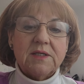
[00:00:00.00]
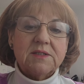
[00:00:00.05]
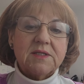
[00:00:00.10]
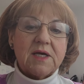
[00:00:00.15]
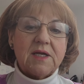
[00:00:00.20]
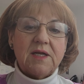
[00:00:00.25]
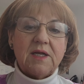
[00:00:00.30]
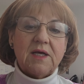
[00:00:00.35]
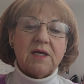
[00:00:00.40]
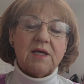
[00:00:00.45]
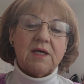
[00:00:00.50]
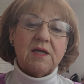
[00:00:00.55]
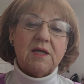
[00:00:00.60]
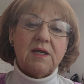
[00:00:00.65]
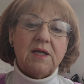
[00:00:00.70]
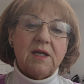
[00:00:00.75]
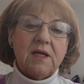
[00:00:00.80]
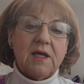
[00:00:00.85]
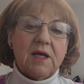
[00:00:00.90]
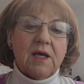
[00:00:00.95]
as they did,
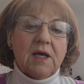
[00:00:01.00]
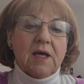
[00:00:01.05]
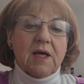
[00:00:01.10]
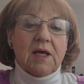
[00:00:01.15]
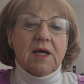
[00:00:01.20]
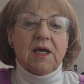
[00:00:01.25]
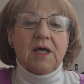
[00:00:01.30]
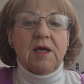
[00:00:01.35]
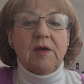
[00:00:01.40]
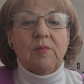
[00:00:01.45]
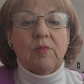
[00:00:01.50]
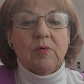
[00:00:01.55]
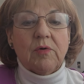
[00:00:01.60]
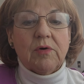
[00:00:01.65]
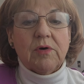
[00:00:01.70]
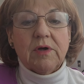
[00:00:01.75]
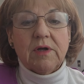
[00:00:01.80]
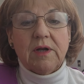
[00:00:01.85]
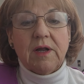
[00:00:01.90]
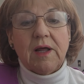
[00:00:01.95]
he
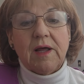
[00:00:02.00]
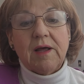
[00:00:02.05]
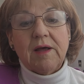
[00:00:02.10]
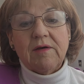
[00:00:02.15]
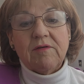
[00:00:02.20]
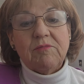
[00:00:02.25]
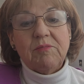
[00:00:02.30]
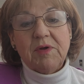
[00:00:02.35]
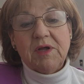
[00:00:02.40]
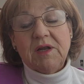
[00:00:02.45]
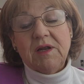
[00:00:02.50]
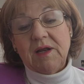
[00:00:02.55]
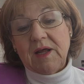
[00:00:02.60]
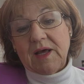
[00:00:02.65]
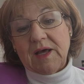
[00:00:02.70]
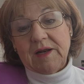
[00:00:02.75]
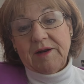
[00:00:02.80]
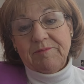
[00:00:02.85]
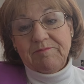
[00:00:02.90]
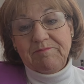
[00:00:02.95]
would have been dead.